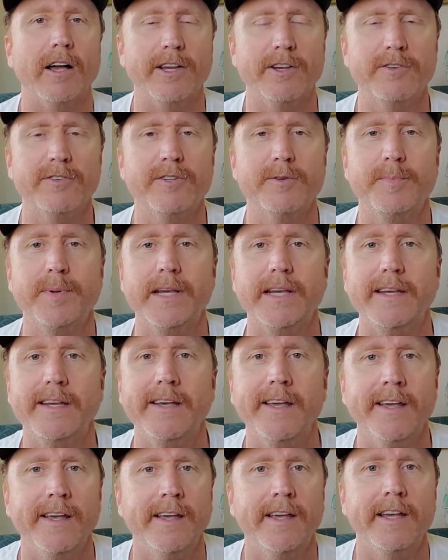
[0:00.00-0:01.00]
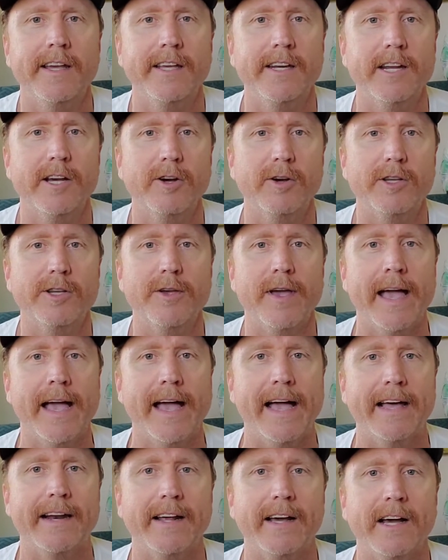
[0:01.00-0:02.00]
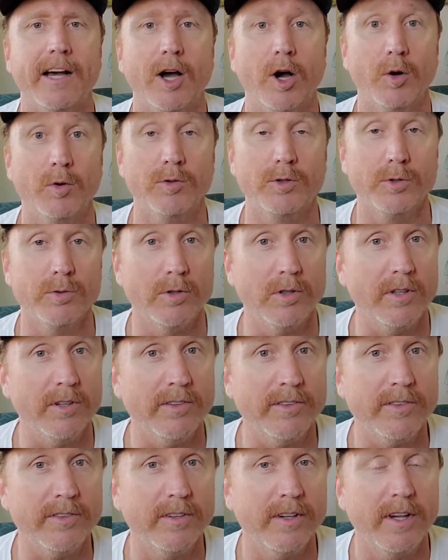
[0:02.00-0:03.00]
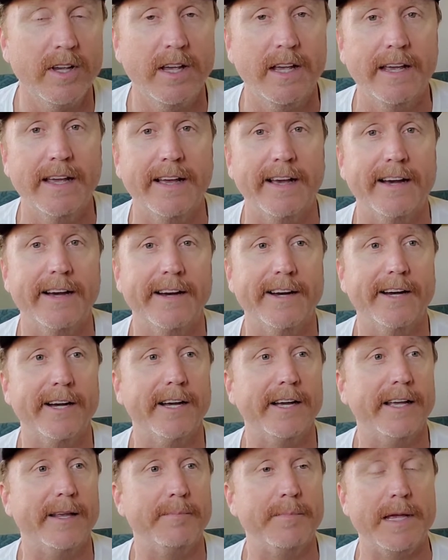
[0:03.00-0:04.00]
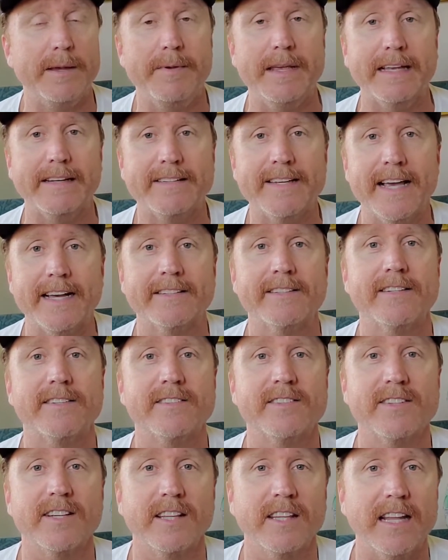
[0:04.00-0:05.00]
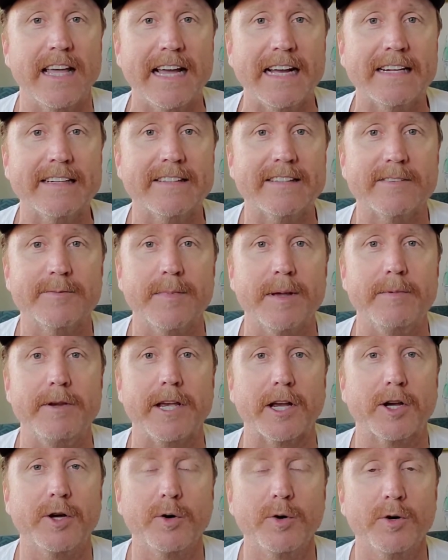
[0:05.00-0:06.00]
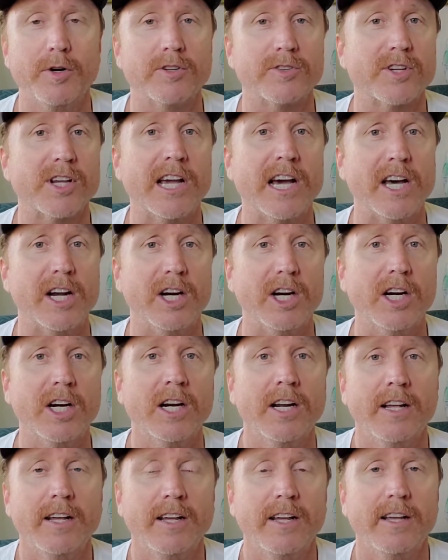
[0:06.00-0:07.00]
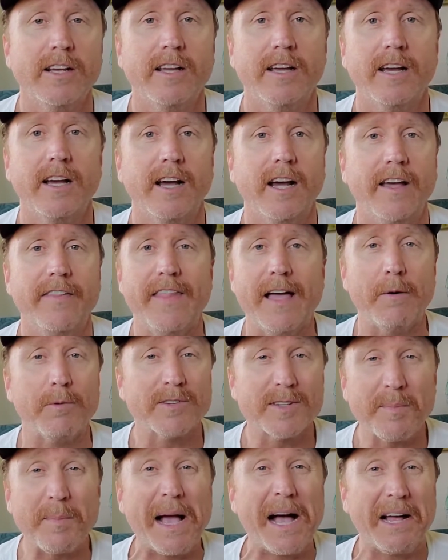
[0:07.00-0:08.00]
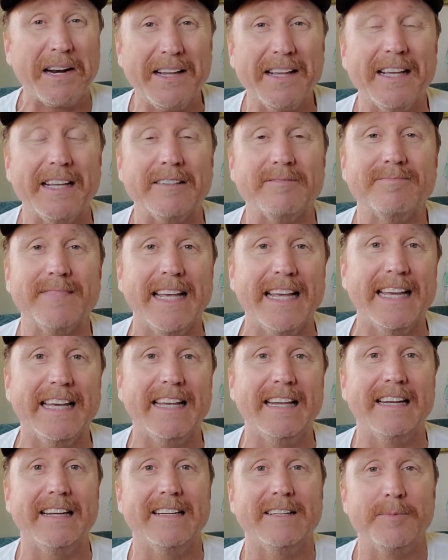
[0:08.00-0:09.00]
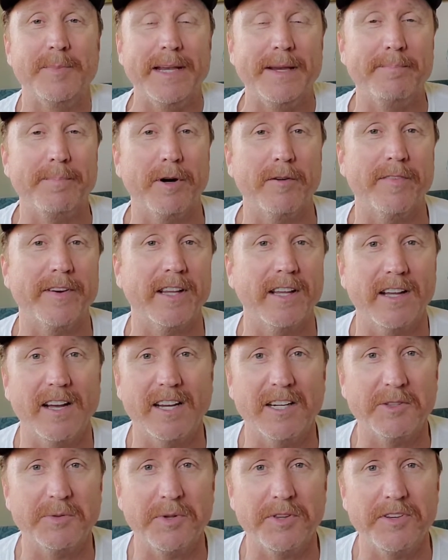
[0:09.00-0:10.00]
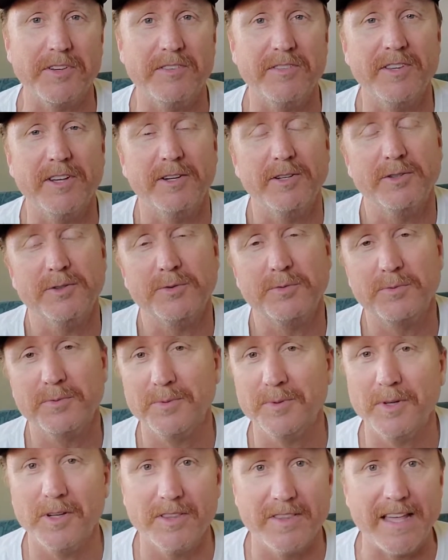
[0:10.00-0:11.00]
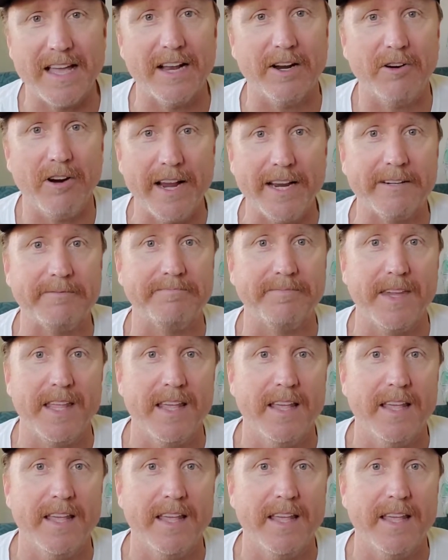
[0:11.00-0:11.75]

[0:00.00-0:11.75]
It used to be, you had O'Doul's and maybe a Texas Select, maybe a Coors Cutter, and that was about it. And to be perfectly honest with you, those weren't that great.